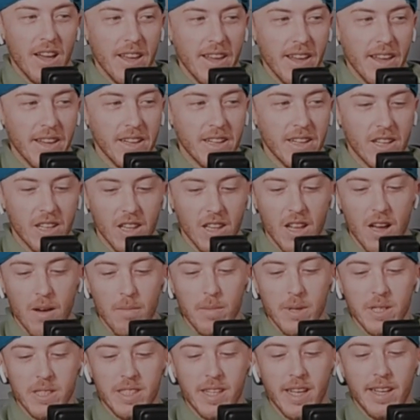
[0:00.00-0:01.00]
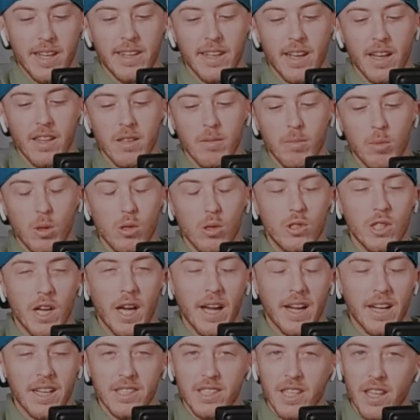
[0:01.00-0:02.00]
in Columbus taking on the Blue
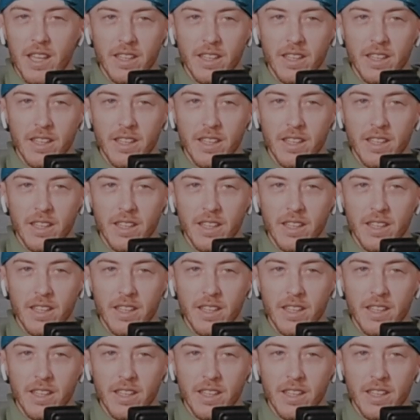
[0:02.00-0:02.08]
Jackets.